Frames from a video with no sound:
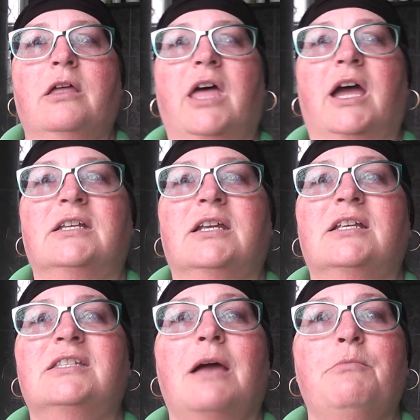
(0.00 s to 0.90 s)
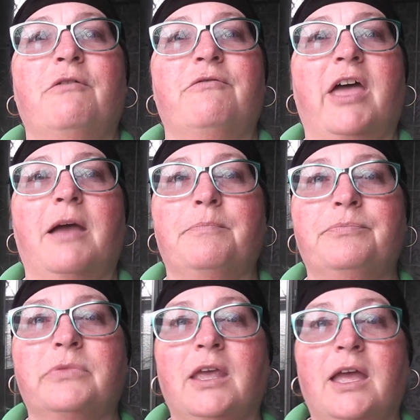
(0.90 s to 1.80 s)
That some of
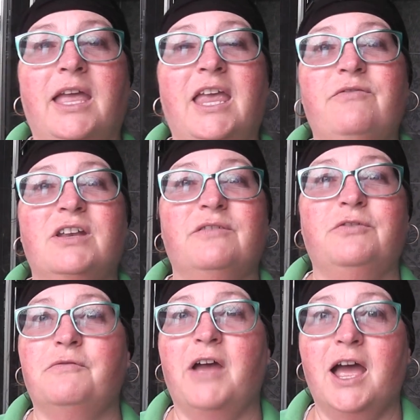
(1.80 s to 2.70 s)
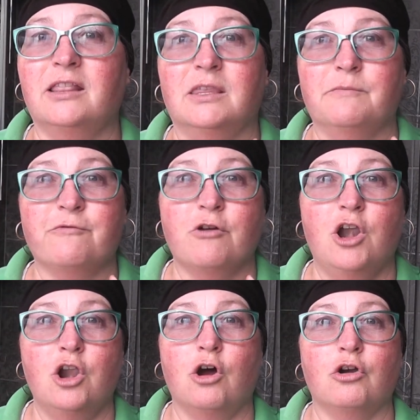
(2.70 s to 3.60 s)
them, even if you've had them for
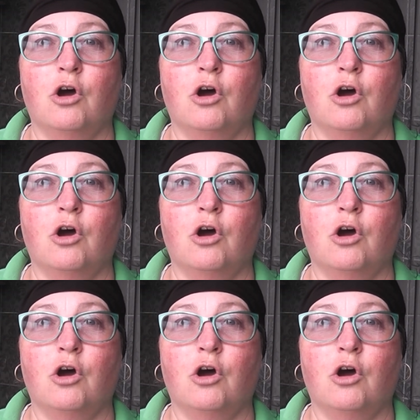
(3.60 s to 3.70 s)
a long,